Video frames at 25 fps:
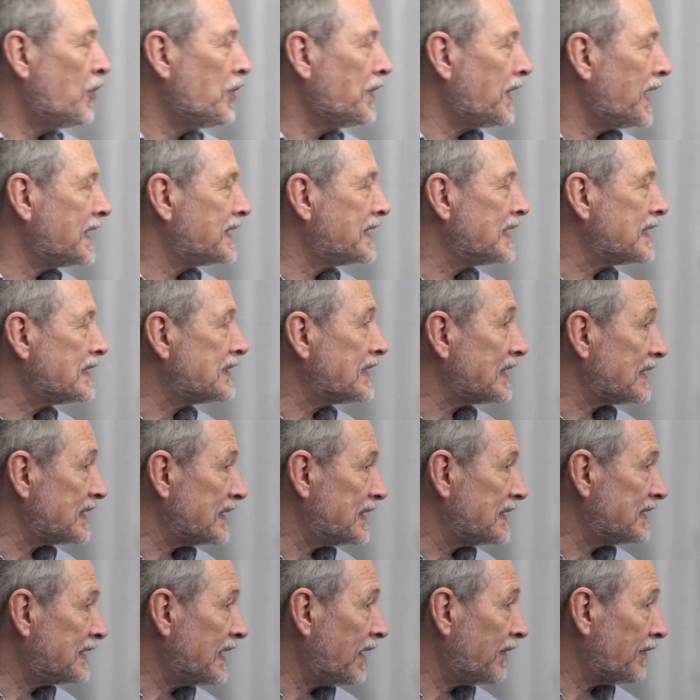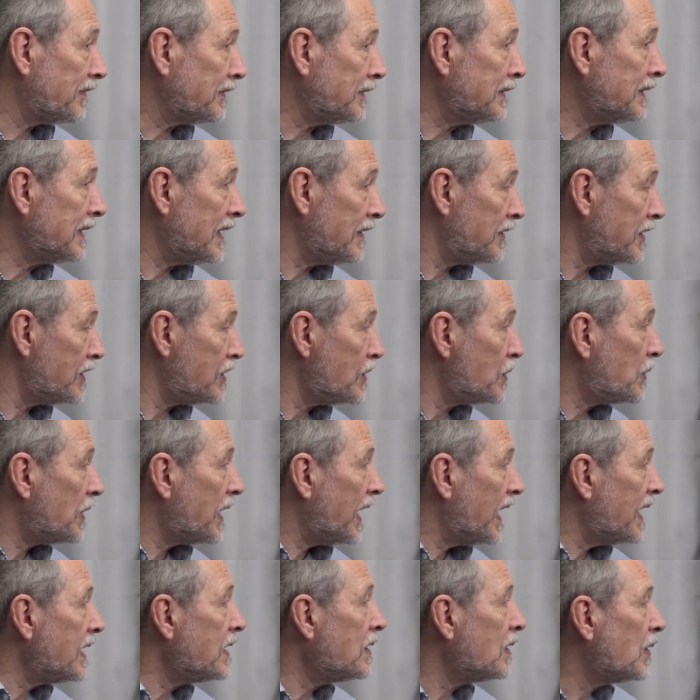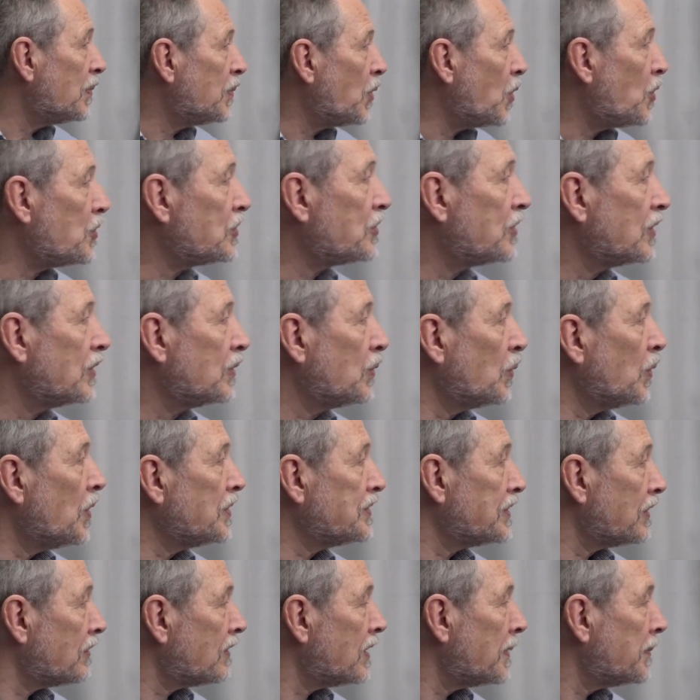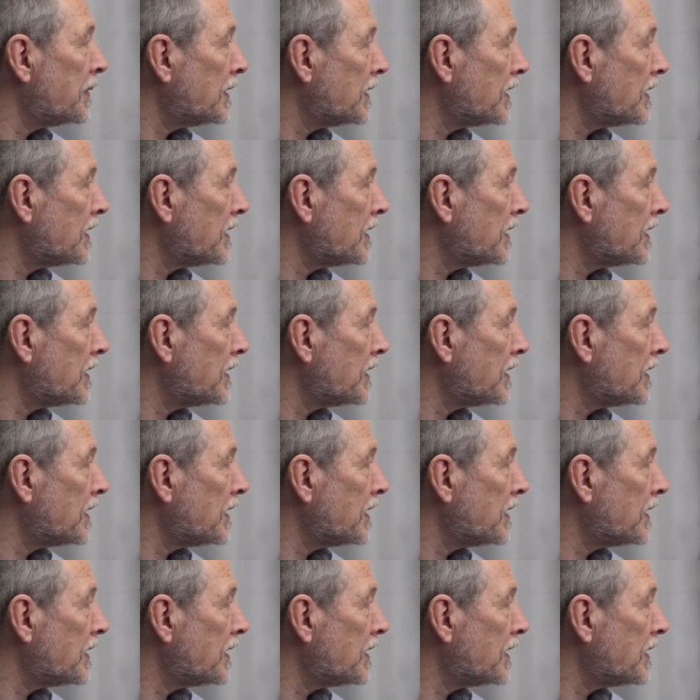1967, in the UK, abortion was a criminal